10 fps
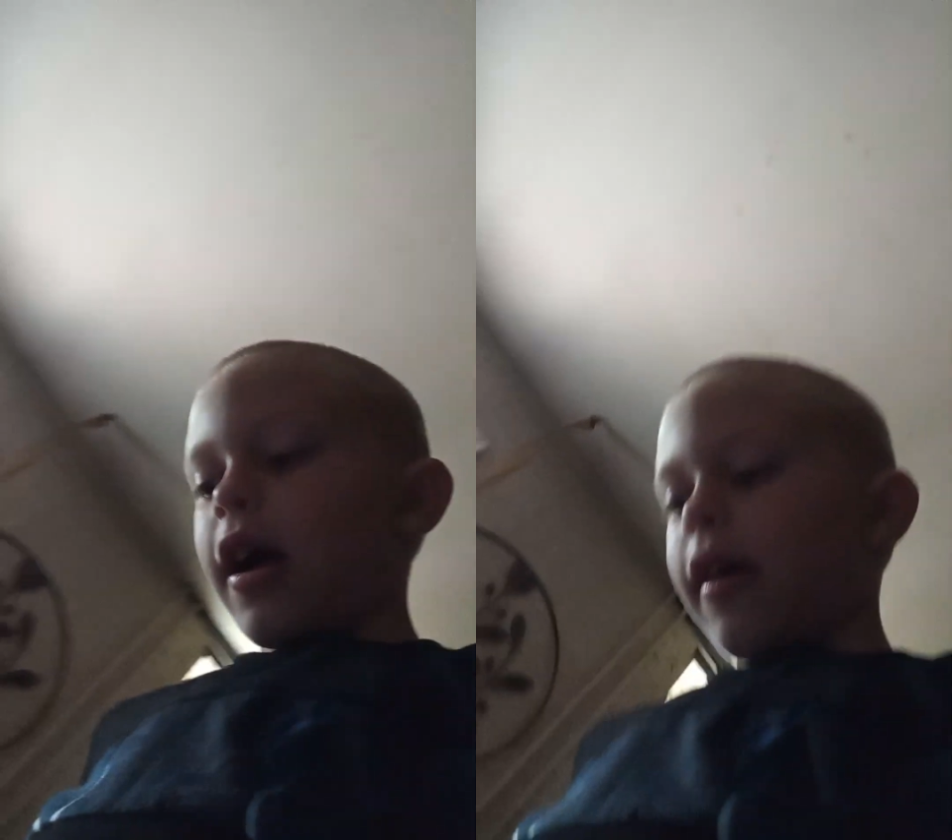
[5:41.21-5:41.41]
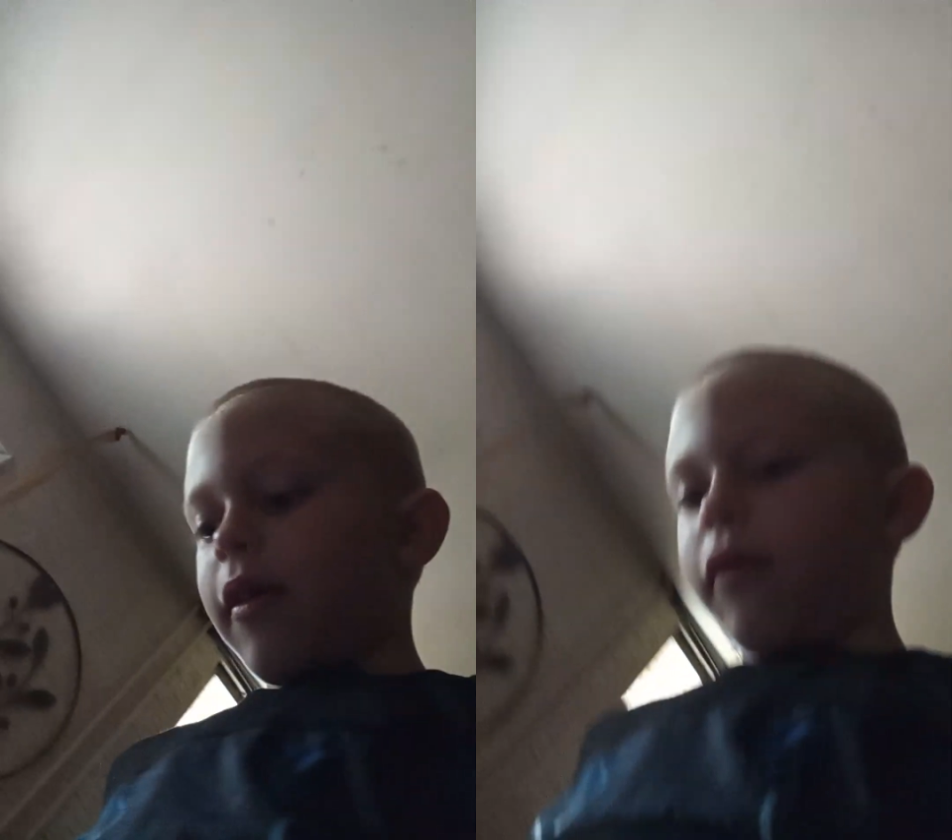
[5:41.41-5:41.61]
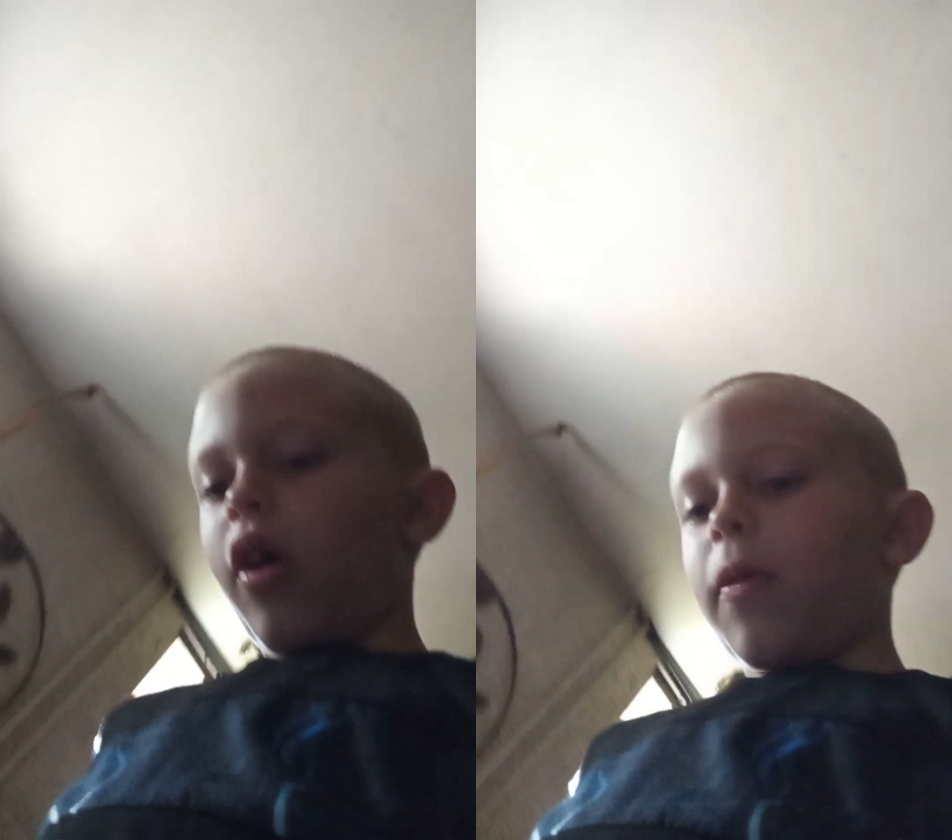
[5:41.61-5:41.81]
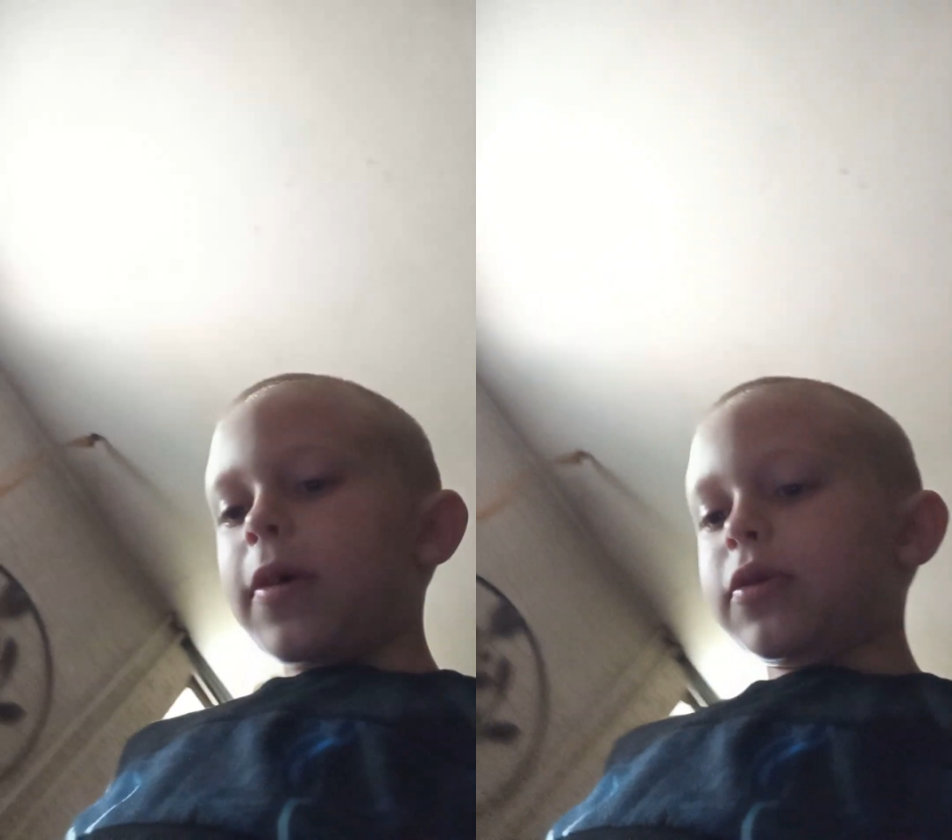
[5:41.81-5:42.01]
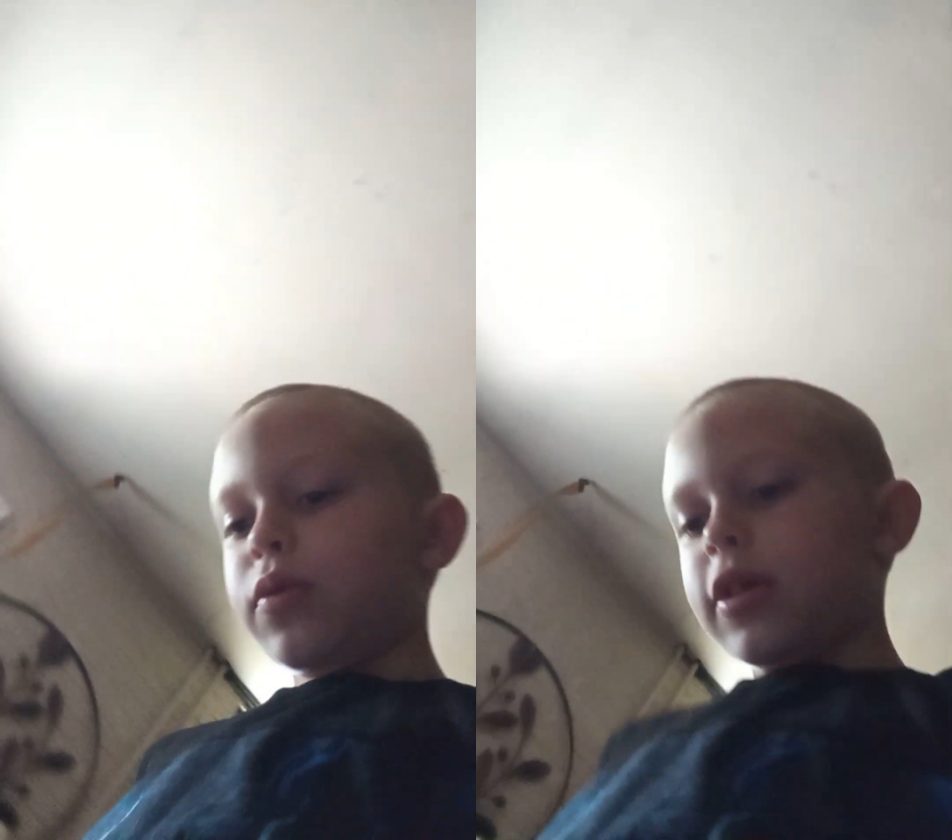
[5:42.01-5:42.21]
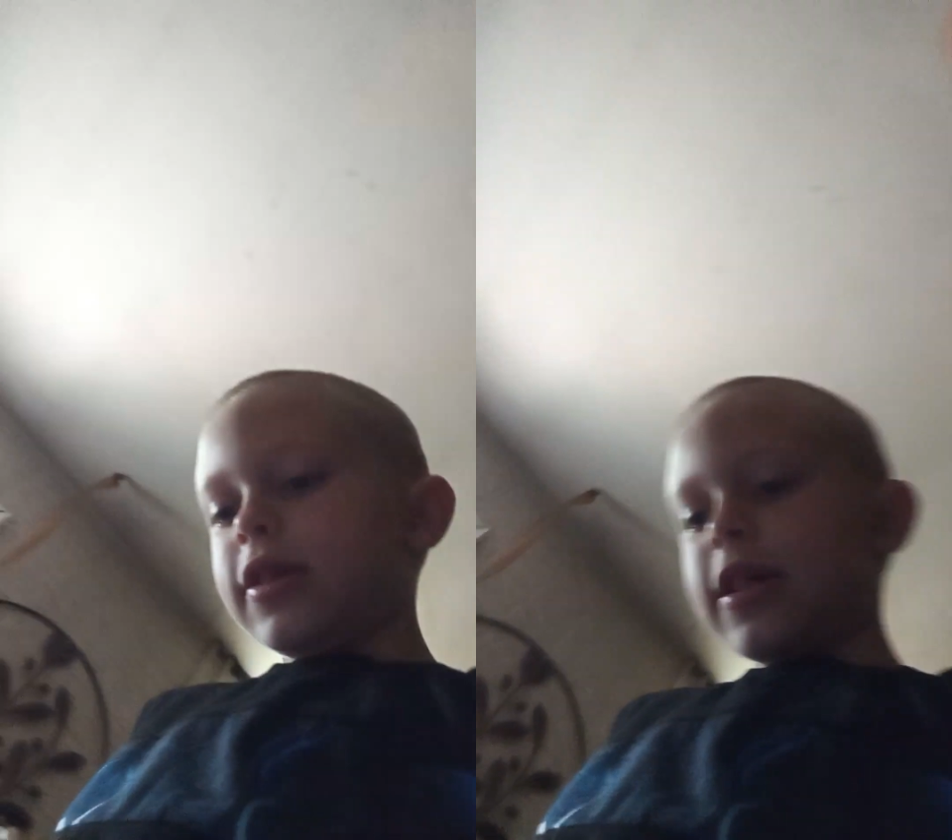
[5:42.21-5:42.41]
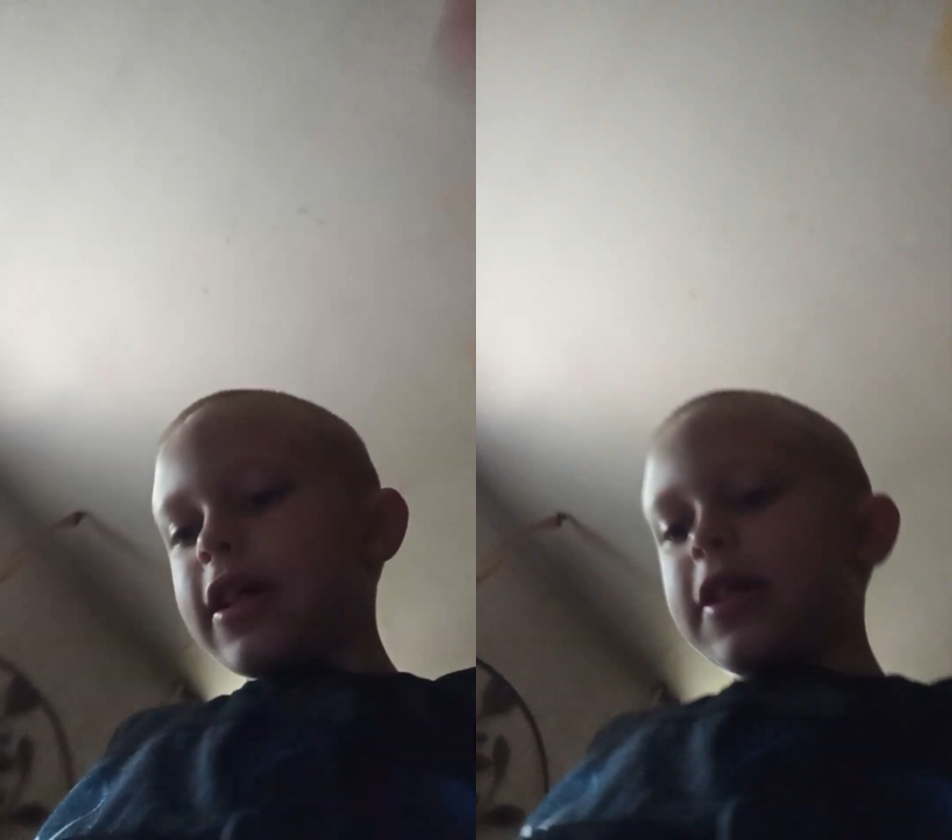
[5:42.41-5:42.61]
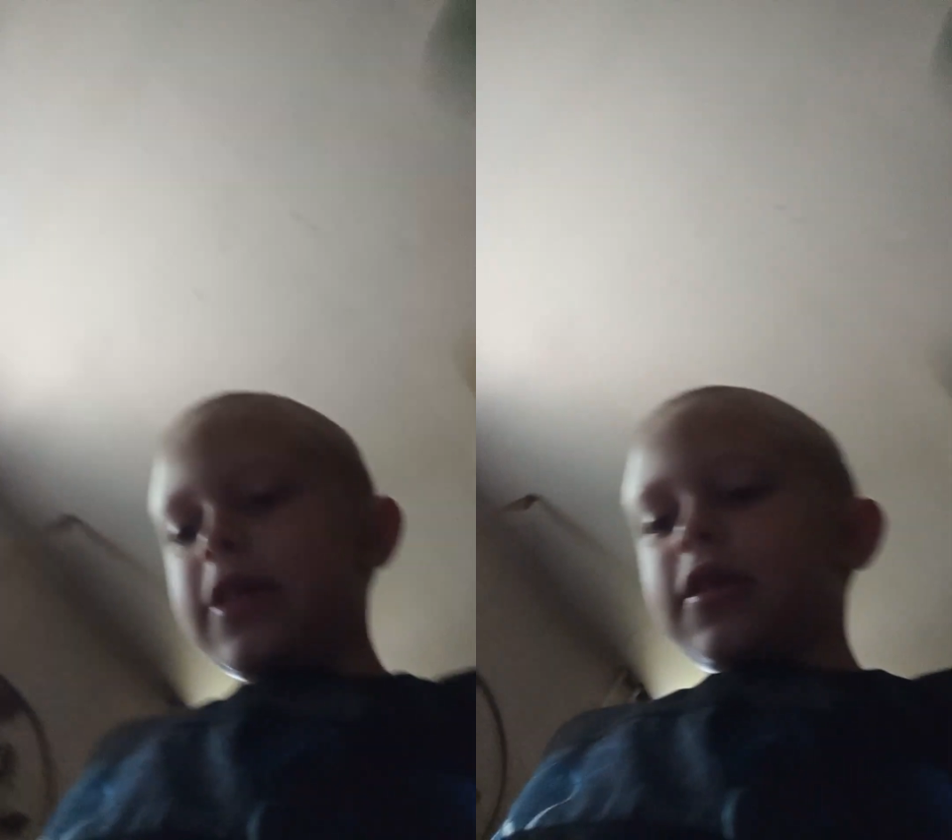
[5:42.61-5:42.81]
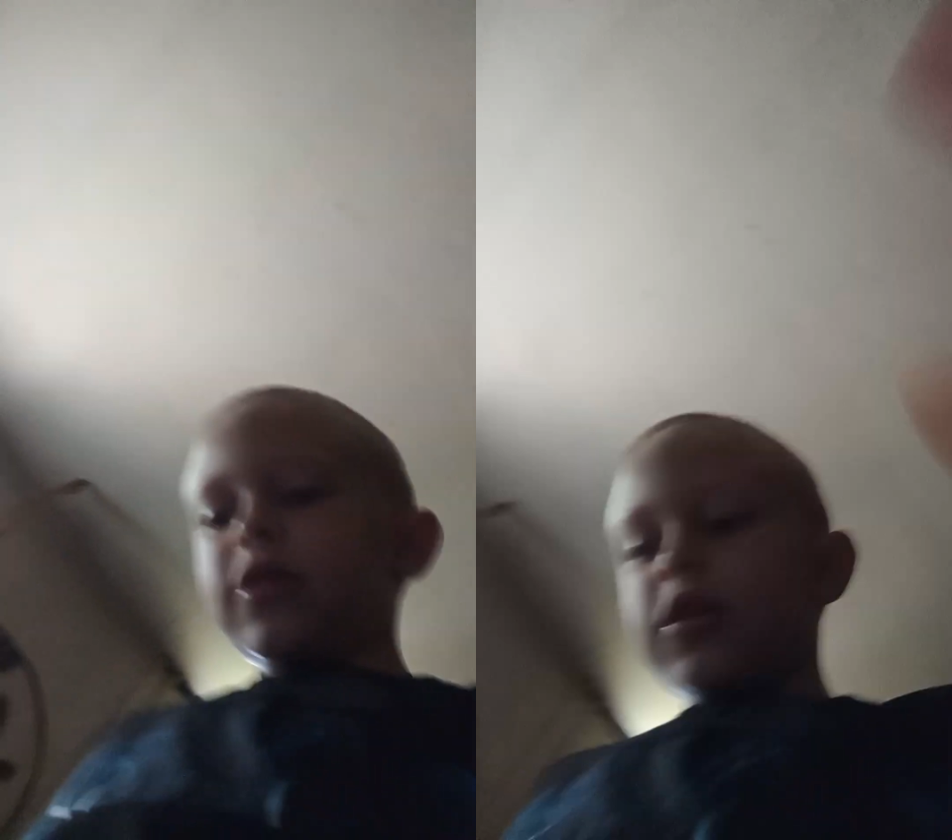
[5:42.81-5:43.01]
I've always wanted to get it,